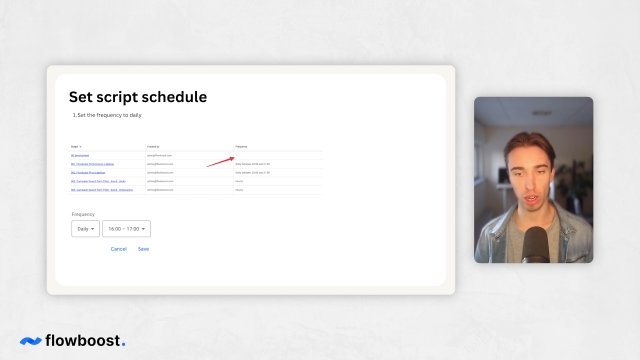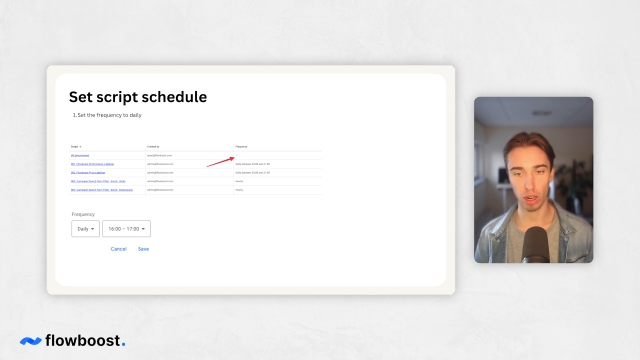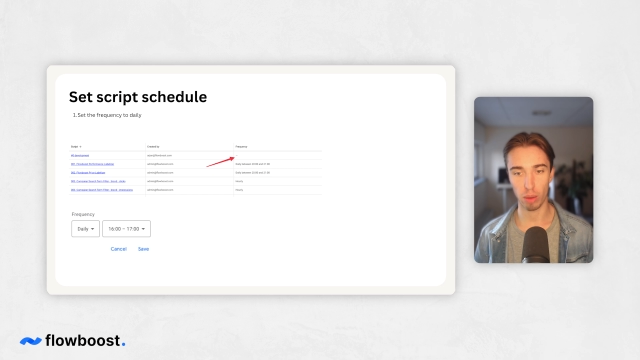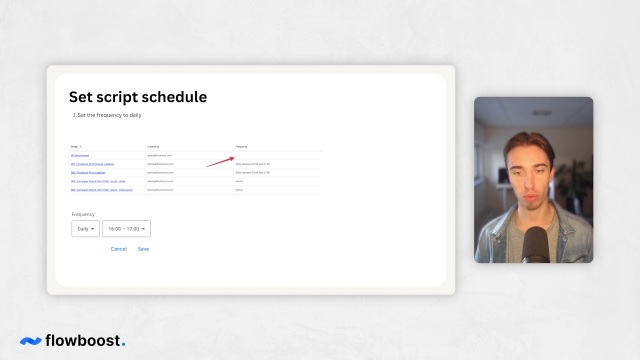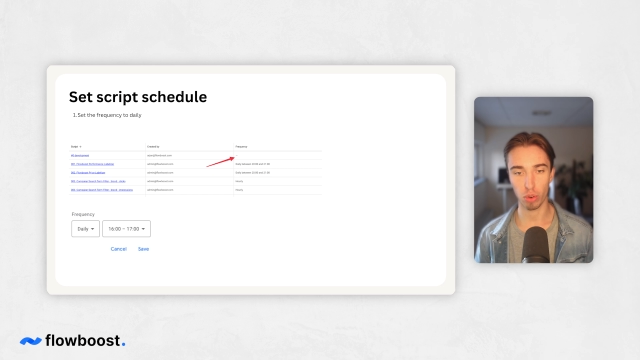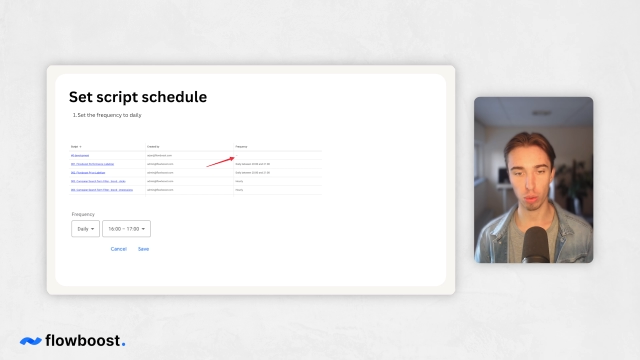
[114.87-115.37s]

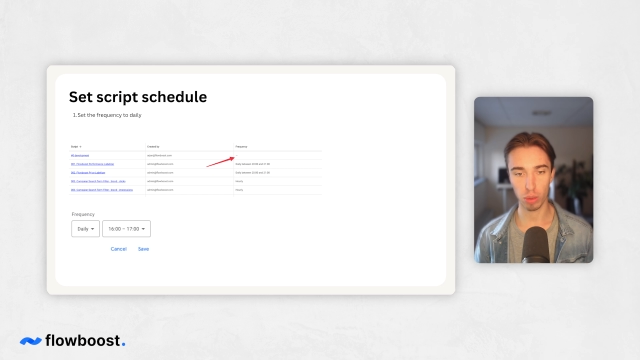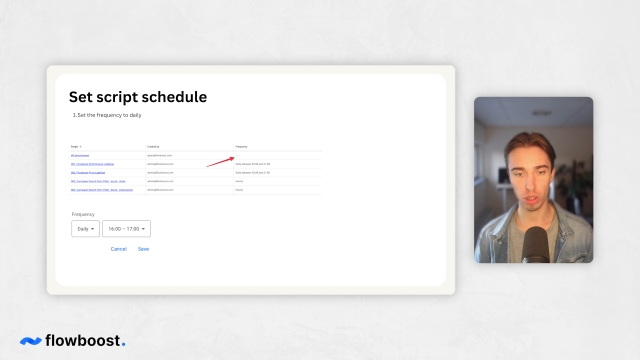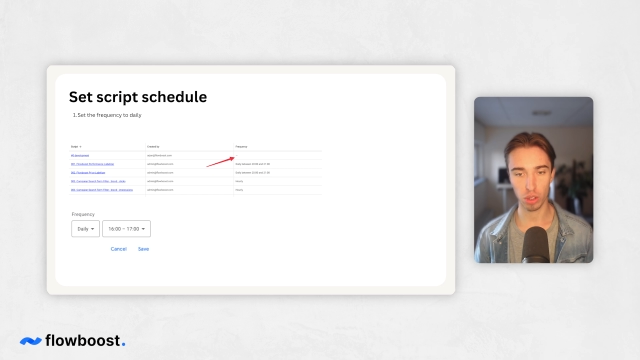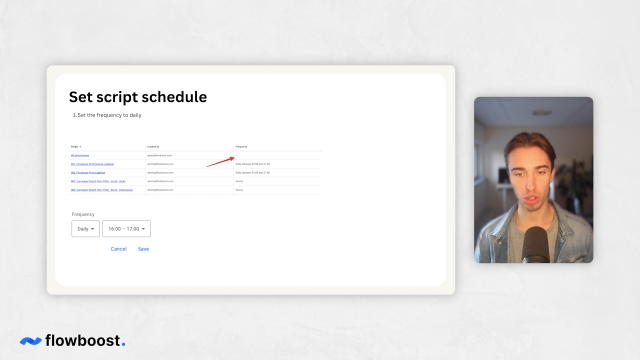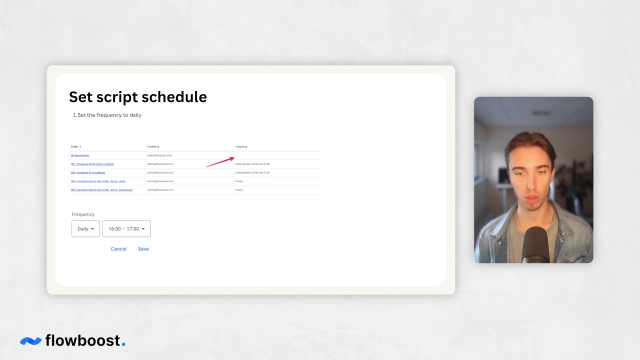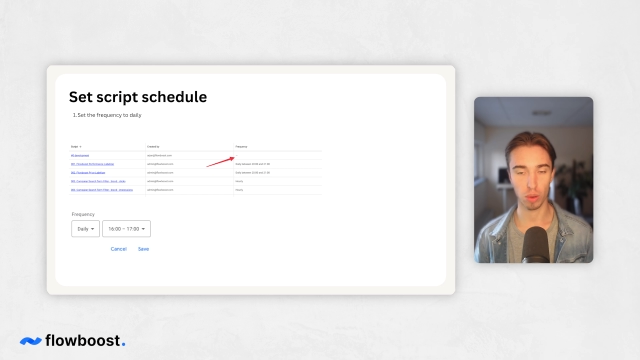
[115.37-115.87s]

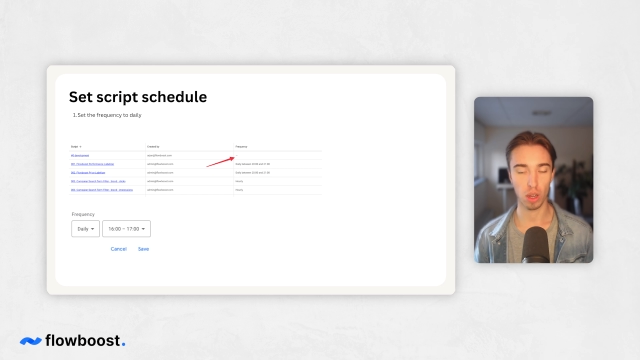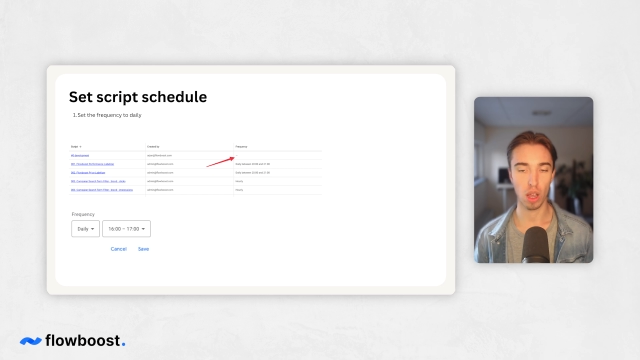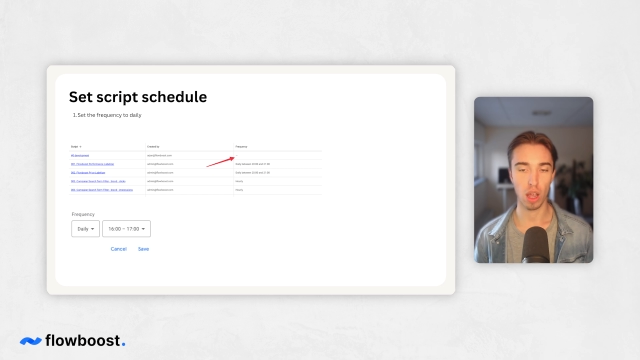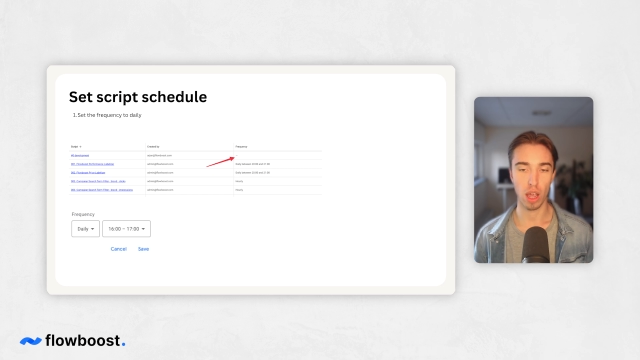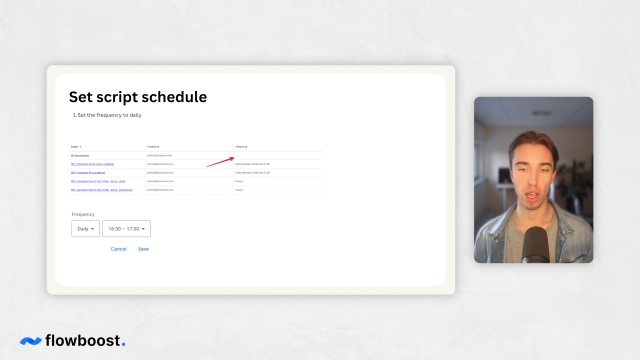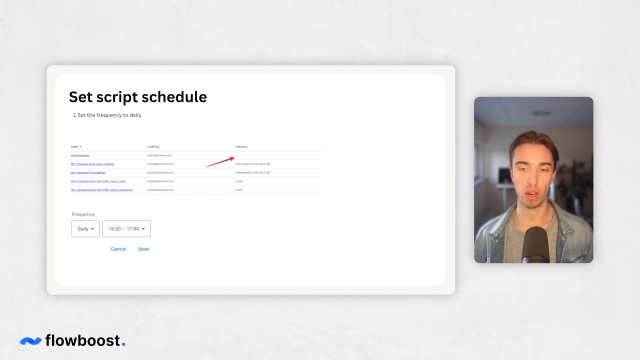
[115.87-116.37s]
performance
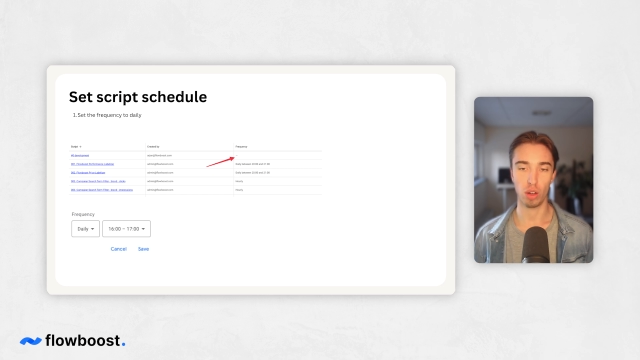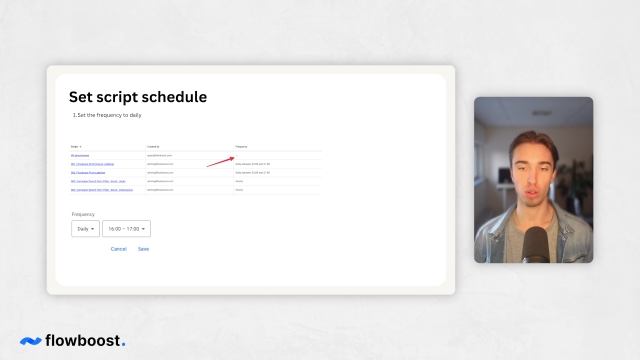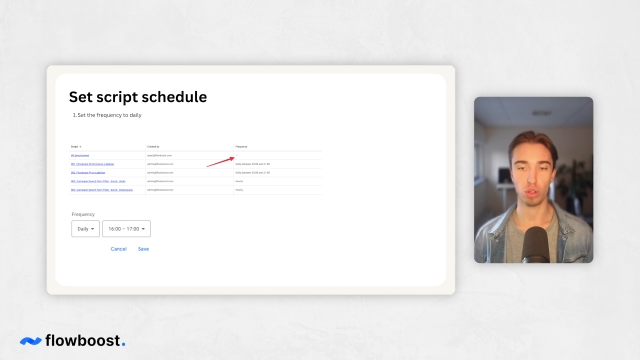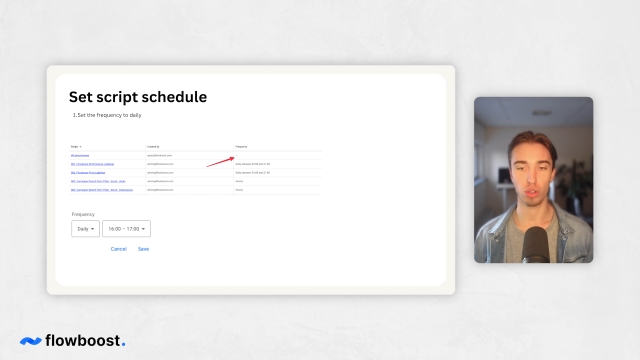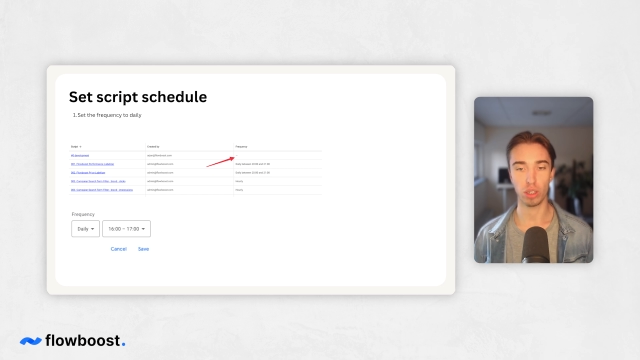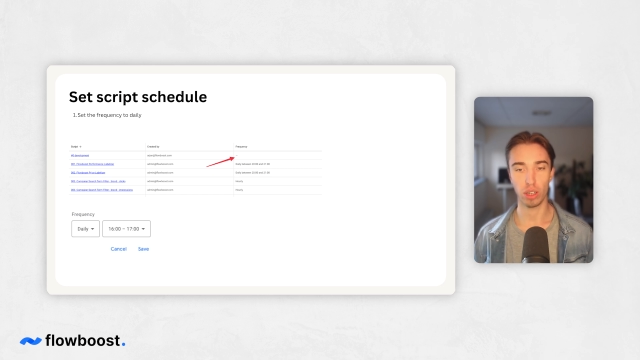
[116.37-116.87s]
and also
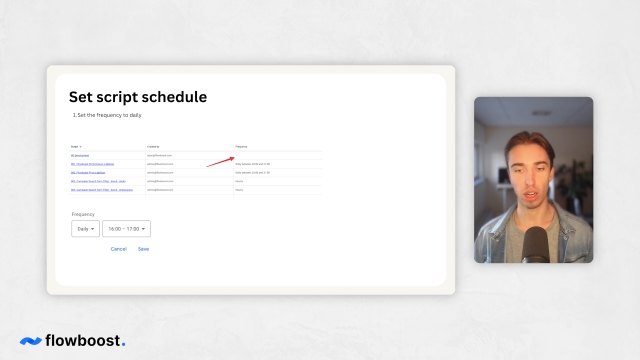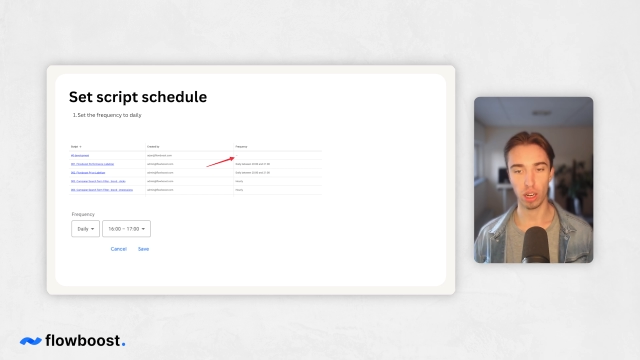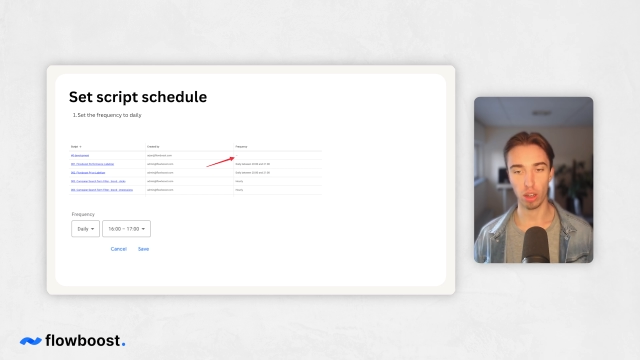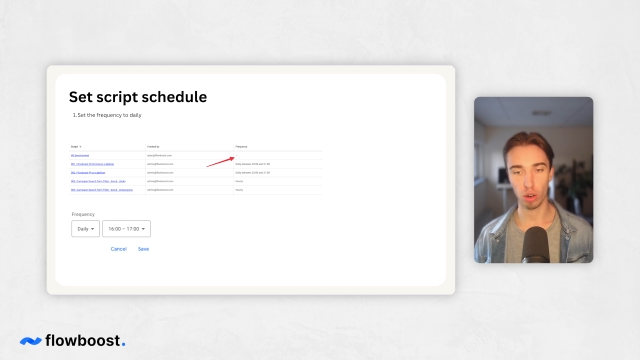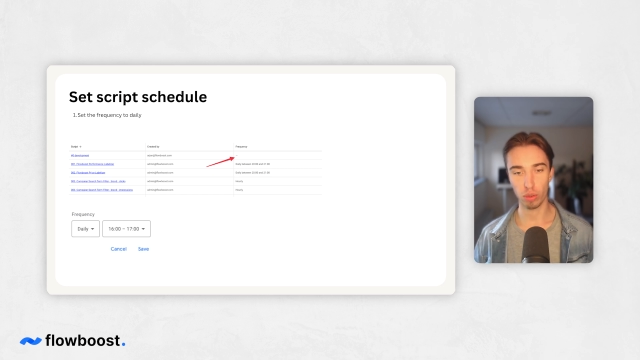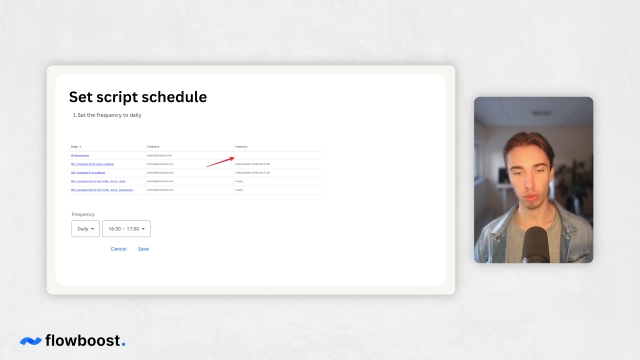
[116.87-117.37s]
your daily
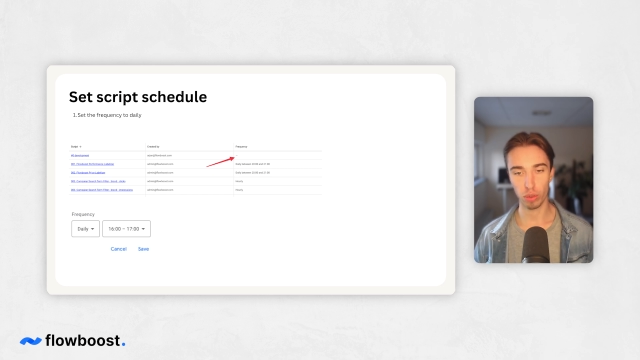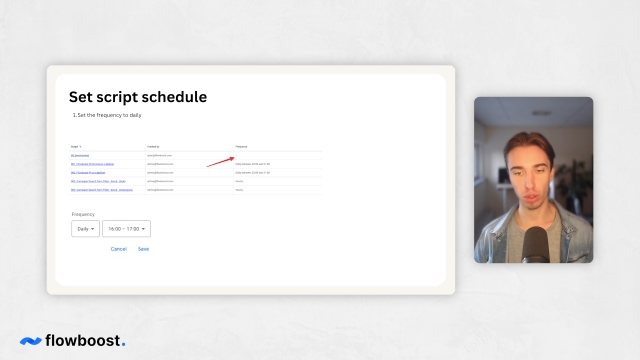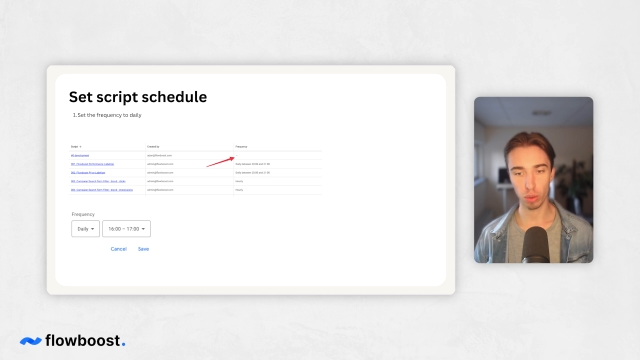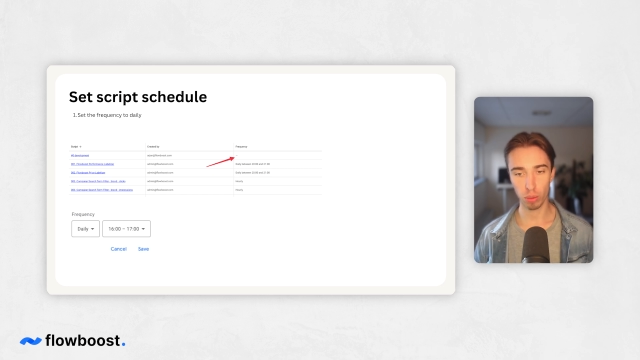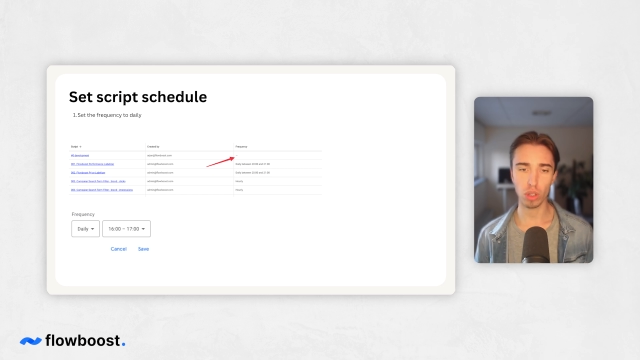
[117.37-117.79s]
overview.